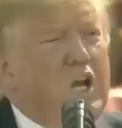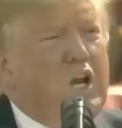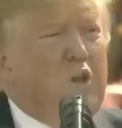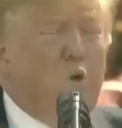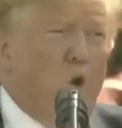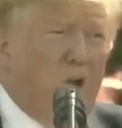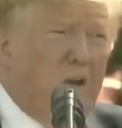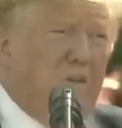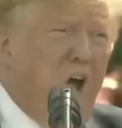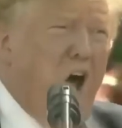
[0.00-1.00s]
the rule
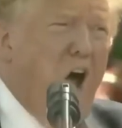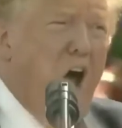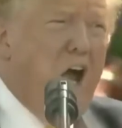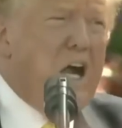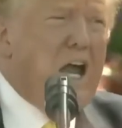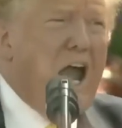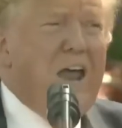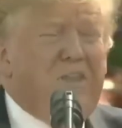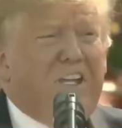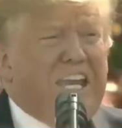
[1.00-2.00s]
of law,
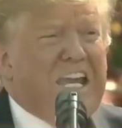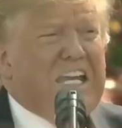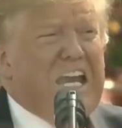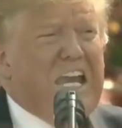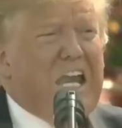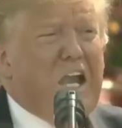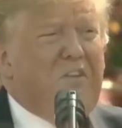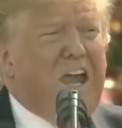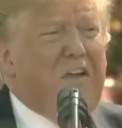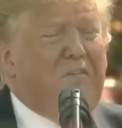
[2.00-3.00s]
and the dignity
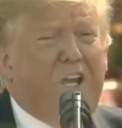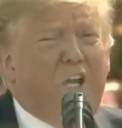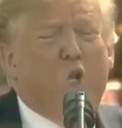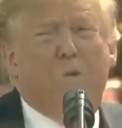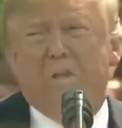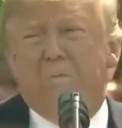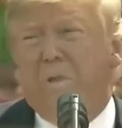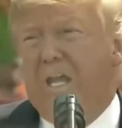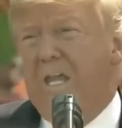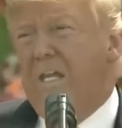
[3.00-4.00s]
of every human
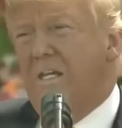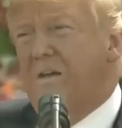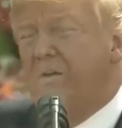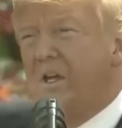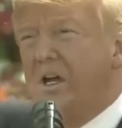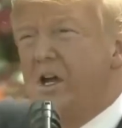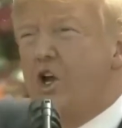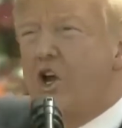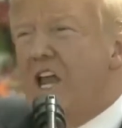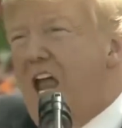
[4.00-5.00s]
being.
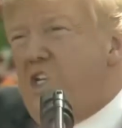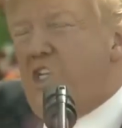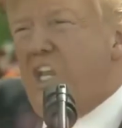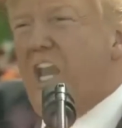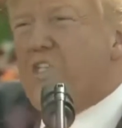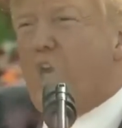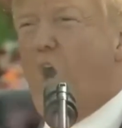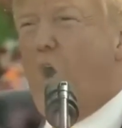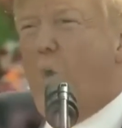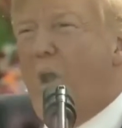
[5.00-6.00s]
Your nation has
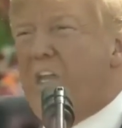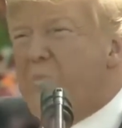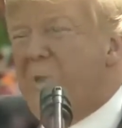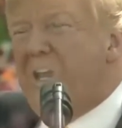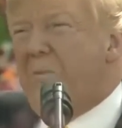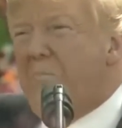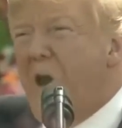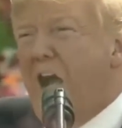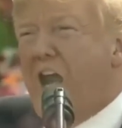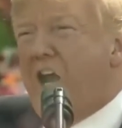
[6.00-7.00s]
always been
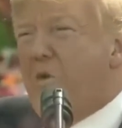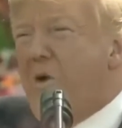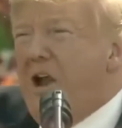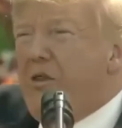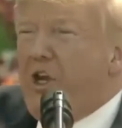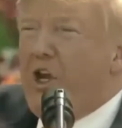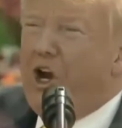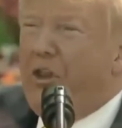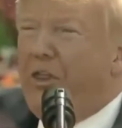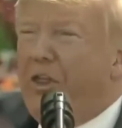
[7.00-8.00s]
admired around the
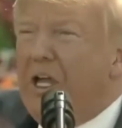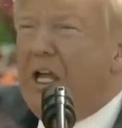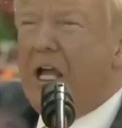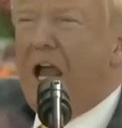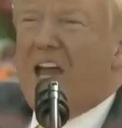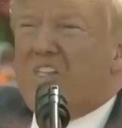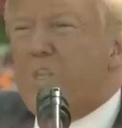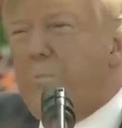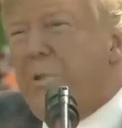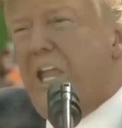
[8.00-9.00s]
earth as
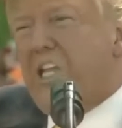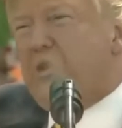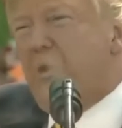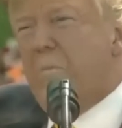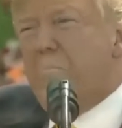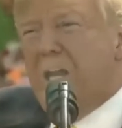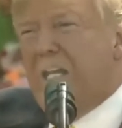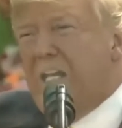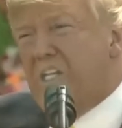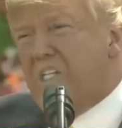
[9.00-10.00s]
the place where
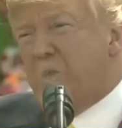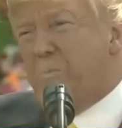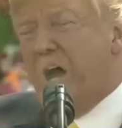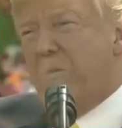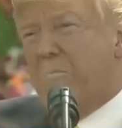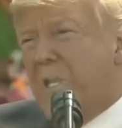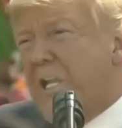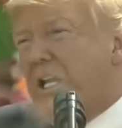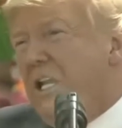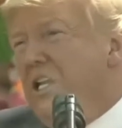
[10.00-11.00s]
millions upon
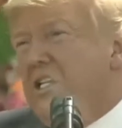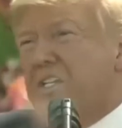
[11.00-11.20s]
millions